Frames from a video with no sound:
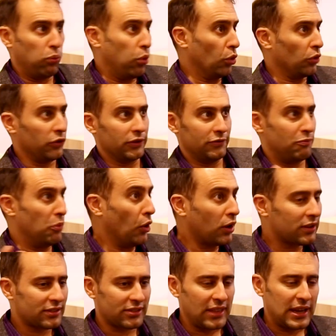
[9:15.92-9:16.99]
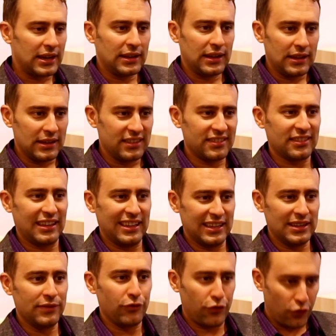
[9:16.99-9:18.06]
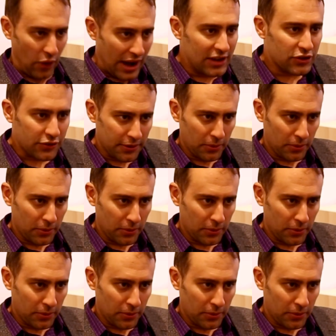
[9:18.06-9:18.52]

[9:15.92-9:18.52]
world of books, than it is in French,